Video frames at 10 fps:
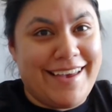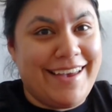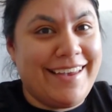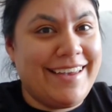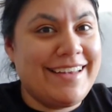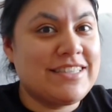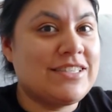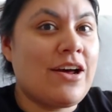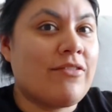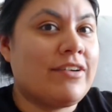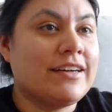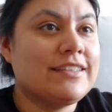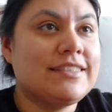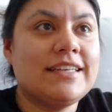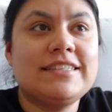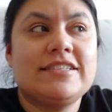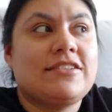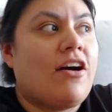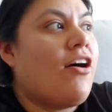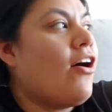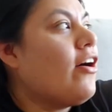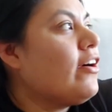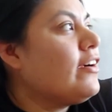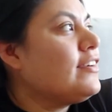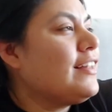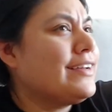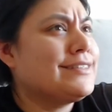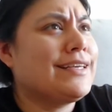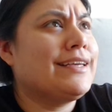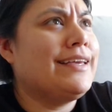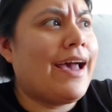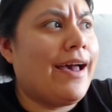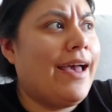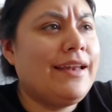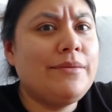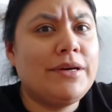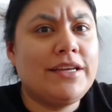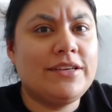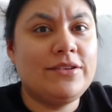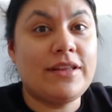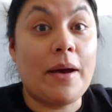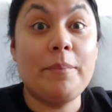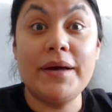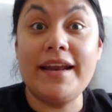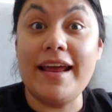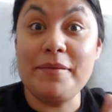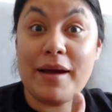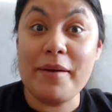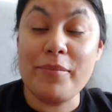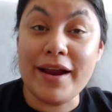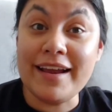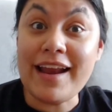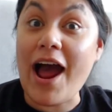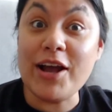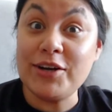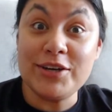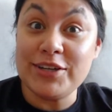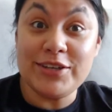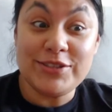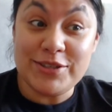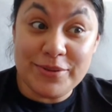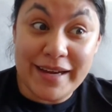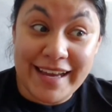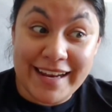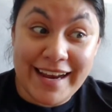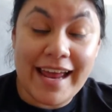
It's not rocket science. It's not hard. Like, it's like, yeah, anybody could do that. But in my brain, I couldn't do it.